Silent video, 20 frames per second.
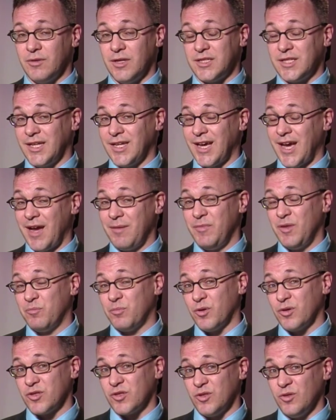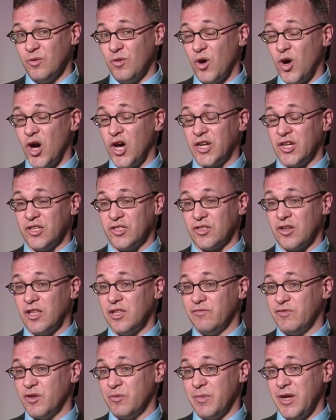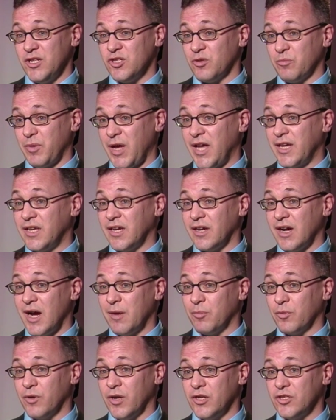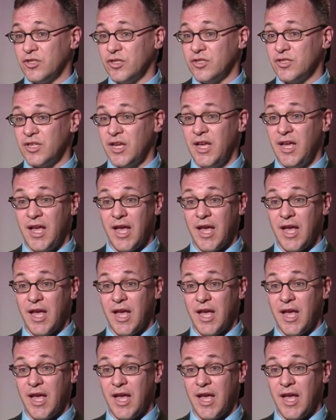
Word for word: I say, I'm the person who audits all of your major banking operations.